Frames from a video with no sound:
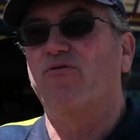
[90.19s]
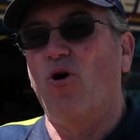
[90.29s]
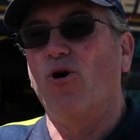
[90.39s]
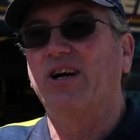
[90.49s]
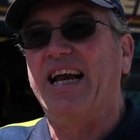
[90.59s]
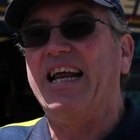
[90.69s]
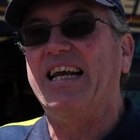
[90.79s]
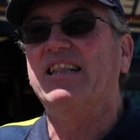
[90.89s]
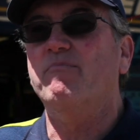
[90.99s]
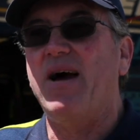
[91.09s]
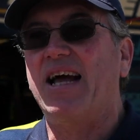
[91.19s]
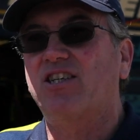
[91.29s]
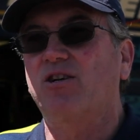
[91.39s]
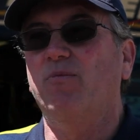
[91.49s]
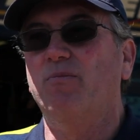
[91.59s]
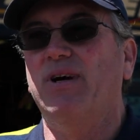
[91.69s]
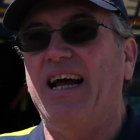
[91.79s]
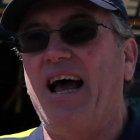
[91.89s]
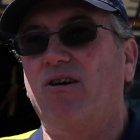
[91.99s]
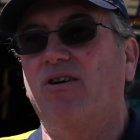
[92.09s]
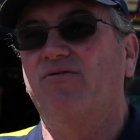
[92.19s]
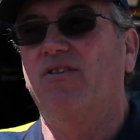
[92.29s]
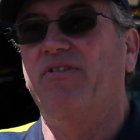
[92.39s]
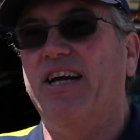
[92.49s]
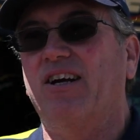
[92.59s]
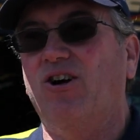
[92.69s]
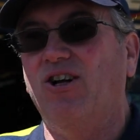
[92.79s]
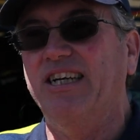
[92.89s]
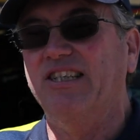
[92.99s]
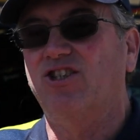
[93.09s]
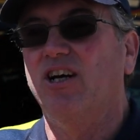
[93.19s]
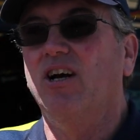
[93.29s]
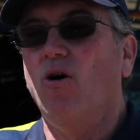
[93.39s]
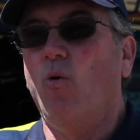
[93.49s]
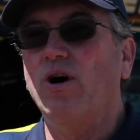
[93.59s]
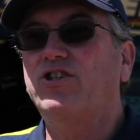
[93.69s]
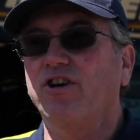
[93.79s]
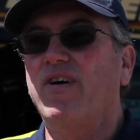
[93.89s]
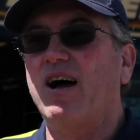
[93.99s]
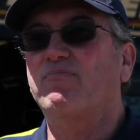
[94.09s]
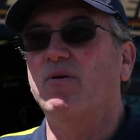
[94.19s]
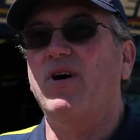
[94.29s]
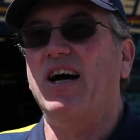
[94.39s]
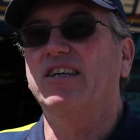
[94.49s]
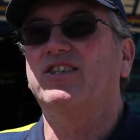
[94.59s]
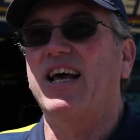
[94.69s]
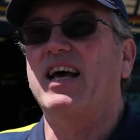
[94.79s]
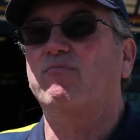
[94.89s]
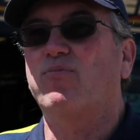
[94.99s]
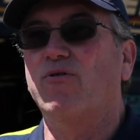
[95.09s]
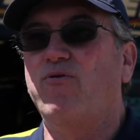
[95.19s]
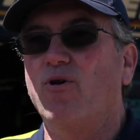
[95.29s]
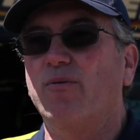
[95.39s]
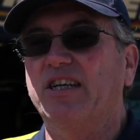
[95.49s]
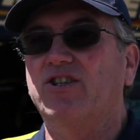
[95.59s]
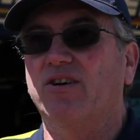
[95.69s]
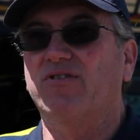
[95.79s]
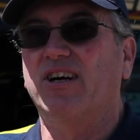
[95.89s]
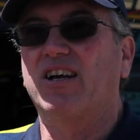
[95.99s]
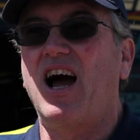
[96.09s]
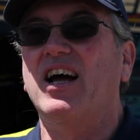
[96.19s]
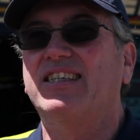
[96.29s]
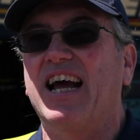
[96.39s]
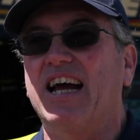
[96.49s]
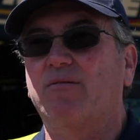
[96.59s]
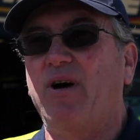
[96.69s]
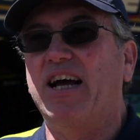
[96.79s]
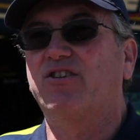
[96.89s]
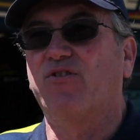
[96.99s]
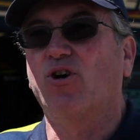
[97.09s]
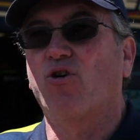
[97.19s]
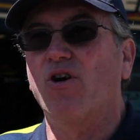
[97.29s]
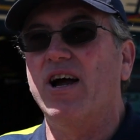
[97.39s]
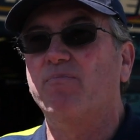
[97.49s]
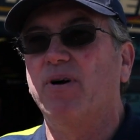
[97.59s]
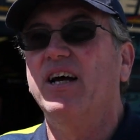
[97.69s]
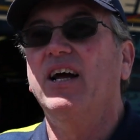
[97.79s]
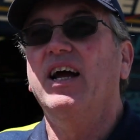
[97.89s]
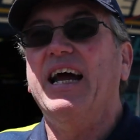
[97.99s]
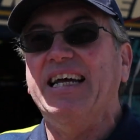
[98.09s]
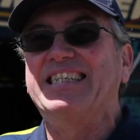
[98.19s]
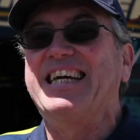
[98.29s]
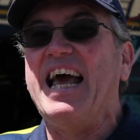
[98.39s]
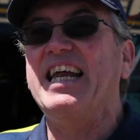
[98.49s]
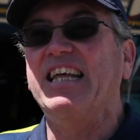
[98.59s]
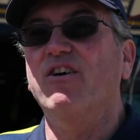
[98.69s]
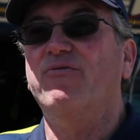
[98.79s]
for getting the maximum out of the vehicle is, once you've optimized that performance of the contact patch for grip, it's getting the